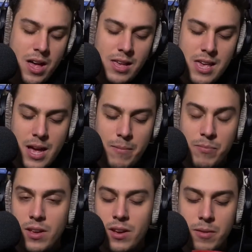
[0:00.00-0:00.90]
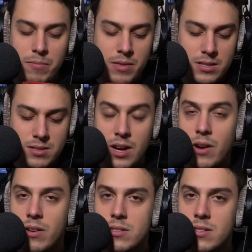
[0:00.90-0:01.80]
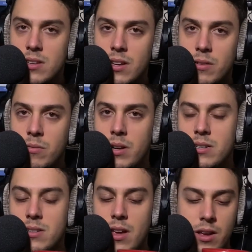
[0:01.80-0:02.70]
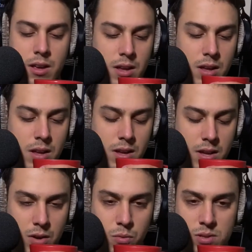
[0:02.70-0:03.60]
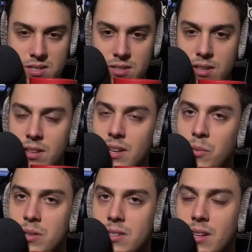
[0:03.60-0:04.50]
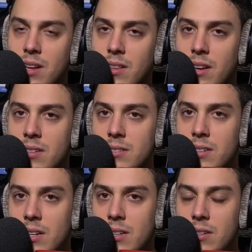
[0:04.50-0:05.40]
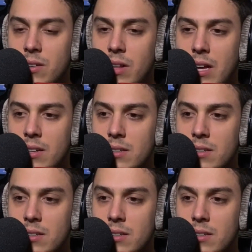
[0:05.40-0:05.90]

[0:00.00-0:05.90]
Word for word: Yeah. Um, that's not how I used to sing when I sang. It wasn't. It wasn't like that. I didn't do that.